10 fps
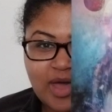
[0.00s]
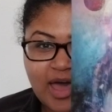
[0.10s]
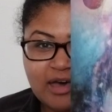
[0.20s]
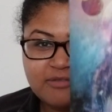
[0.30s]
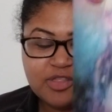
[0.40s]

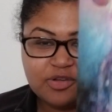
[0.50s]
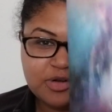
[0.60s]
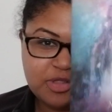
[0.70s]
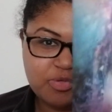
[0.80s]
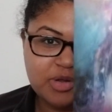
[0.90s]
have
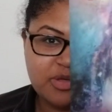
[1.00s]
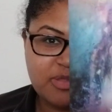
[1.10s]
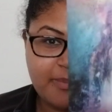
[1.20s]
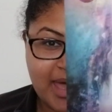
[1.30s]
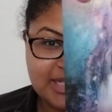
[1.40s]
33 with
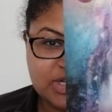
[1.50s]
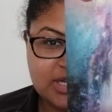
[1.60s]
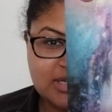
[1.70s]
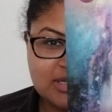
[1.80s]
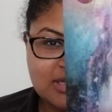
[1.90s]
magic.